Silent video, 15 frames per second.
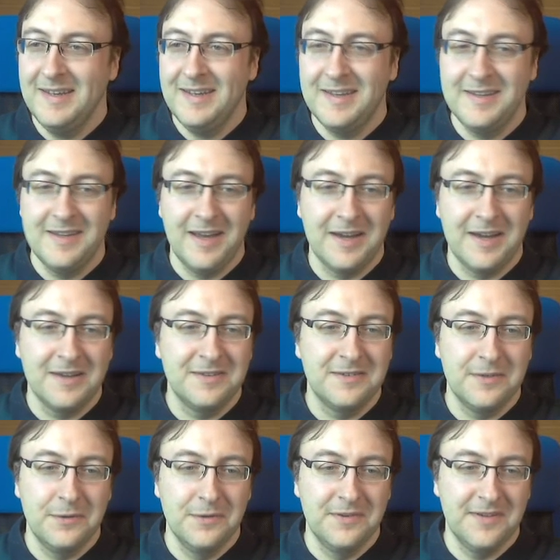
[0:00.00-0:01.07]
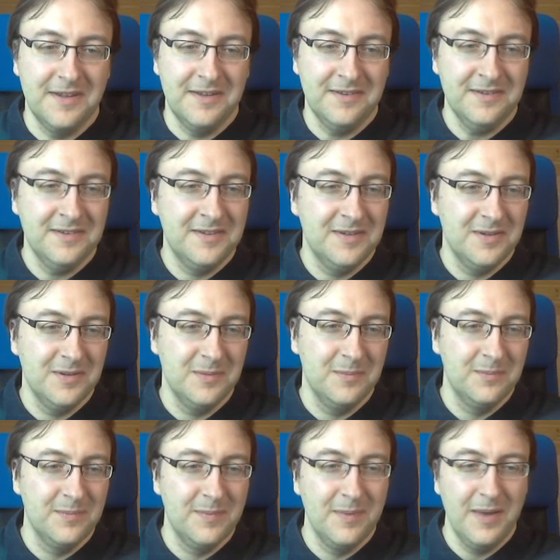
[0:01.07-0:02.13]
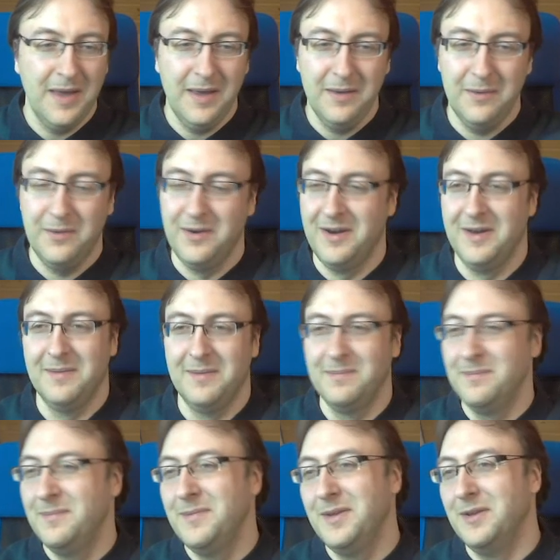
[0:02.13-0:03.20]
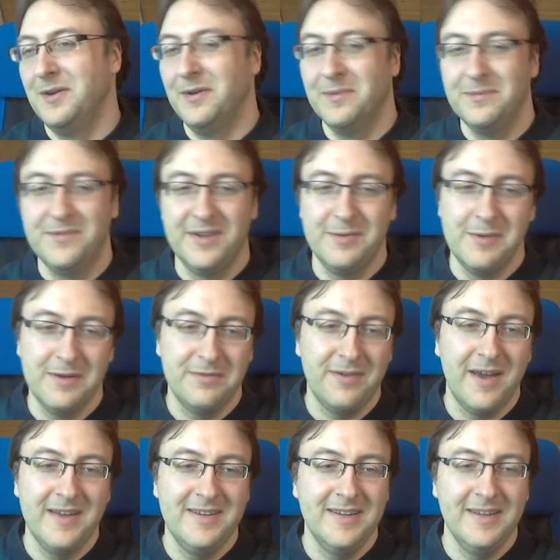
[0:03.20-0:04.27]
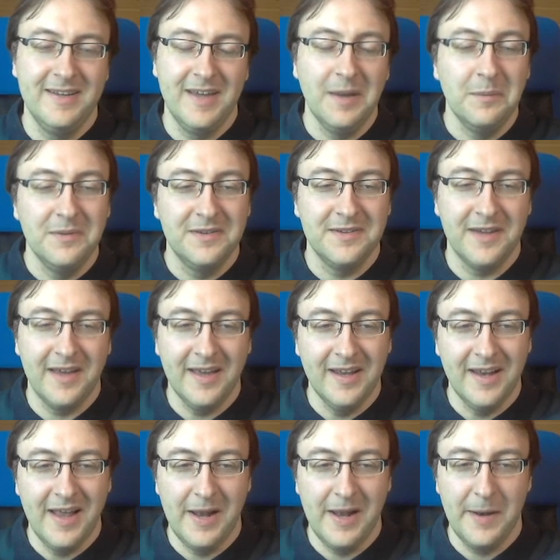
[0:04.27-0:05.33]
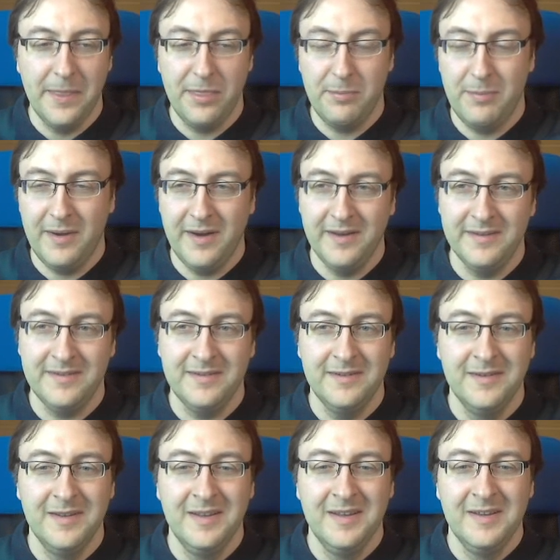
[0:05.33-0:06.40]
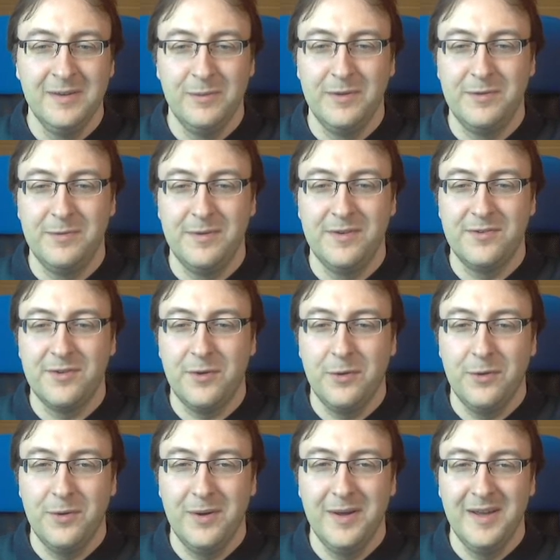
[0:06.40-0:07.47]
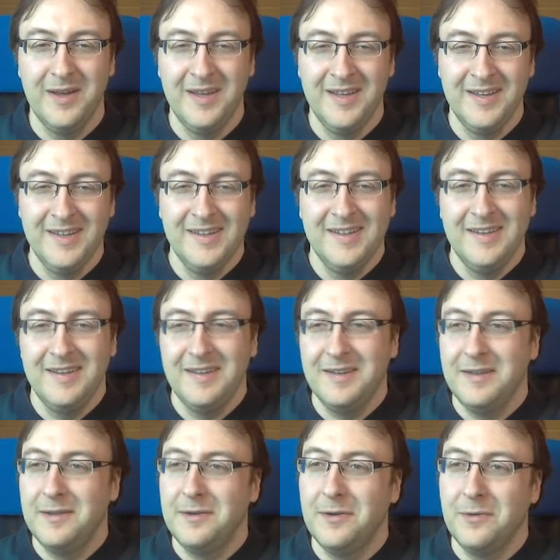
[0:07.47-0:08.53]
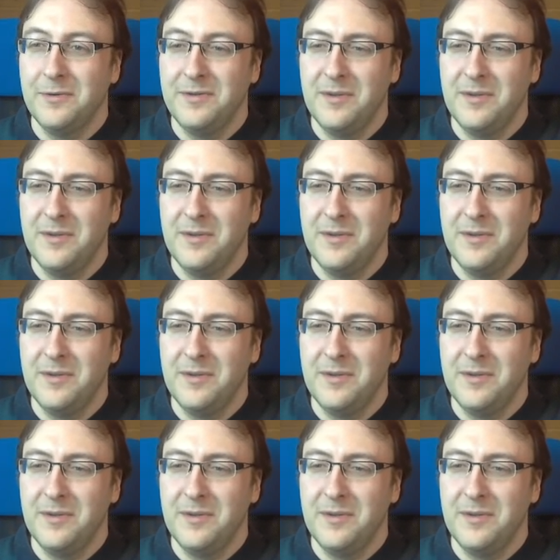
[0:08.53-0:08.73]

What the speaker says: Dark Souls-esque or, you know, general fighting game style health bars, which will show, you know, your